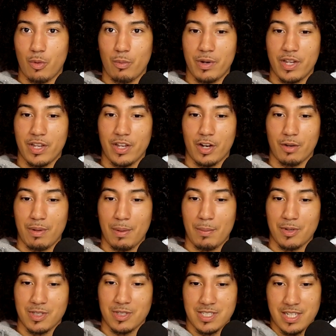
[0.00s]
young people
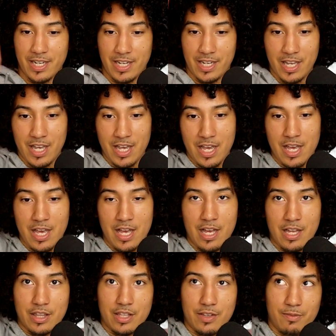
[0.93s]
because like
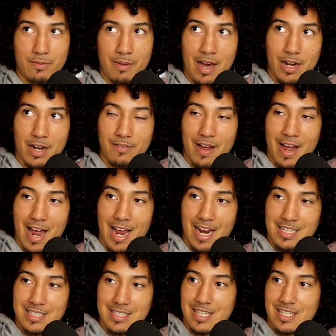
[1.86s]
the amount of
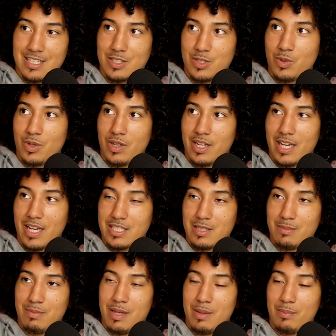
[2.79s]
access you can get to
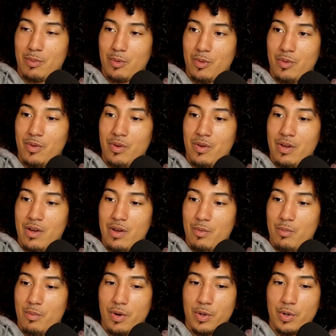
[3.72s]
people
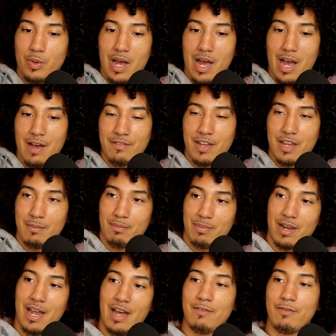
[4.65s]
when you have a
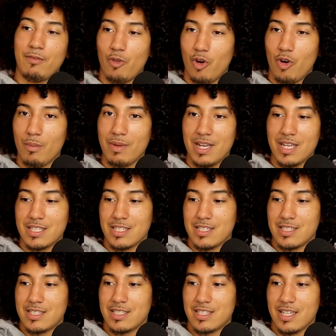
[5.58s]
platform is
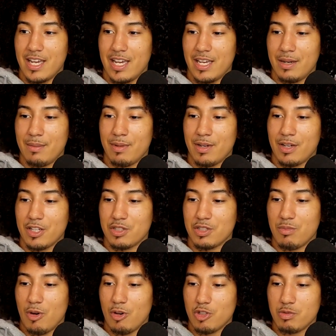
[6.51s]
insane. Because
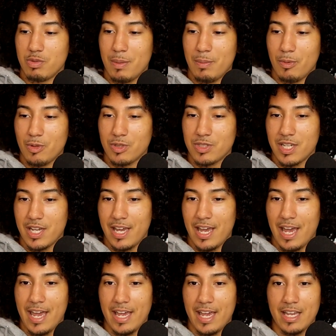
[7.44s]
most people say,
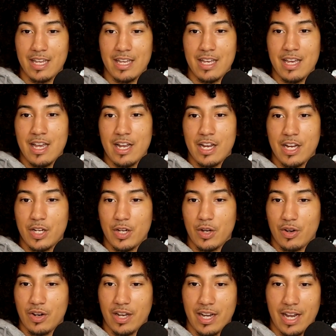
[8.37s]
"Hey, you
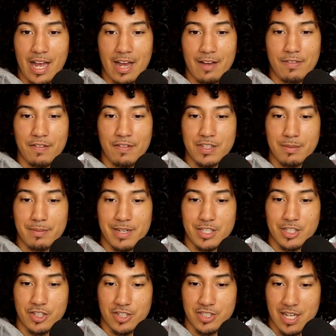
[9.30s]
know, can I have 15 minutes
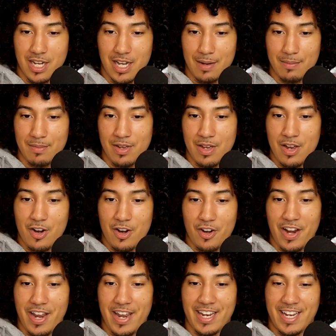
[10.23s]
of your time?" Or
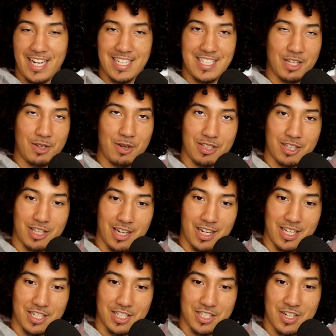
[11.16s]
"Hey, can I take you out to
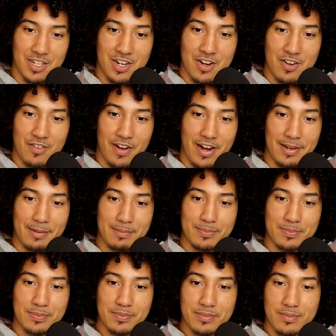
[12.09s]
lunch?" Right?
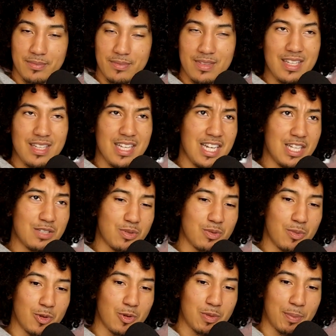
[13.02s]
That's what
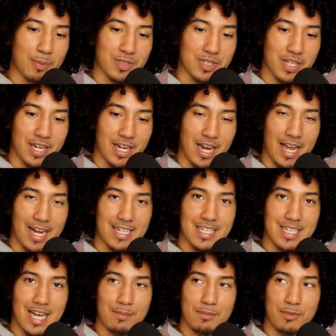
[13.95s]
most people say. And a lot of
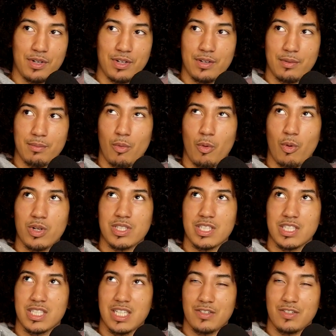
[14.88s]
time, the more
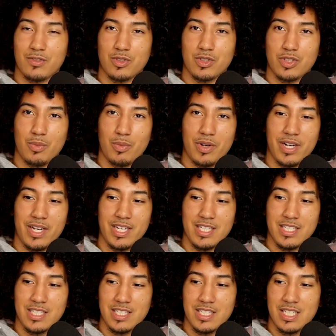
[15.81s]
successful someone
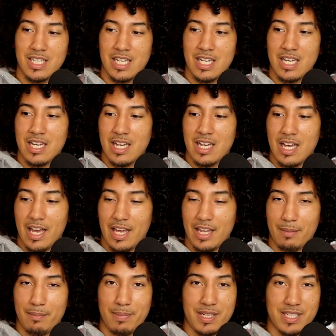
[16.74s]
is, and
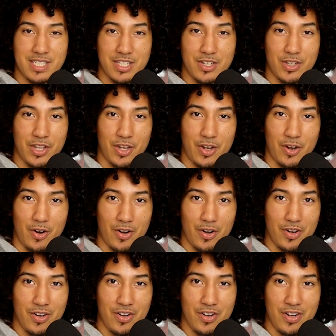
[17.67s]
the busier they
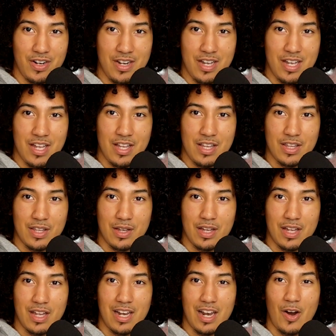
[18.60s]
are,
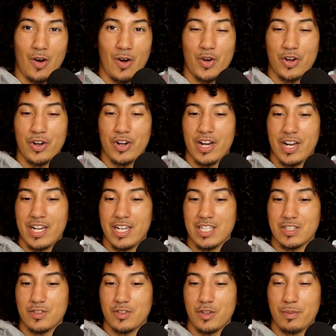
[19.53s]
the harder it
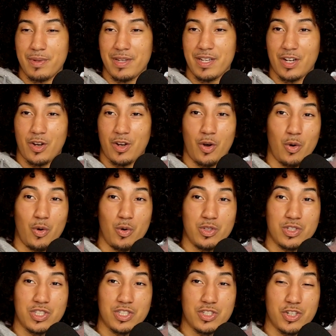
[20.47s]
is to be a cold
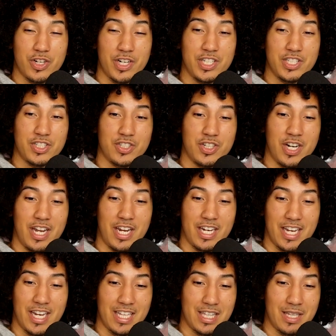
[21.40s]
stranger and
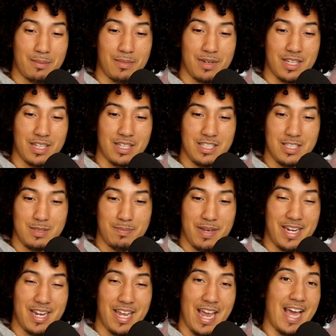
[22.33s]
get them to
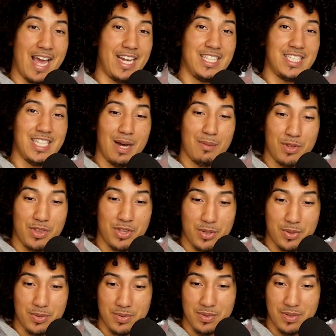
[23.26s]
spend any time with
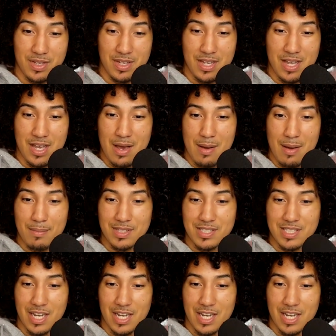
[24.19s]
you. But it's like